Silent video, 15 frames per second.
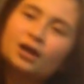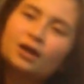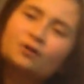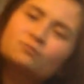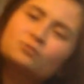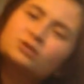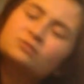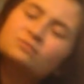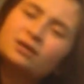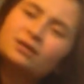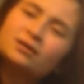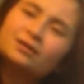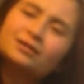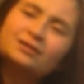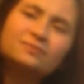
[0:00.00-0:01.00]
How much
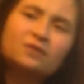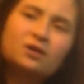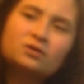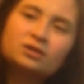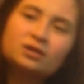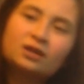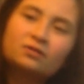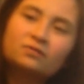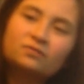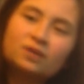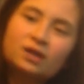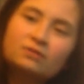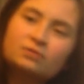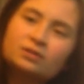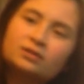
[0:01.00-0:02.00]
methane is found in our
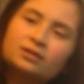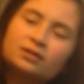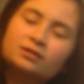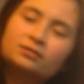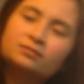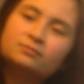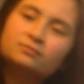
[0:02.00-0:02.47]
environment then?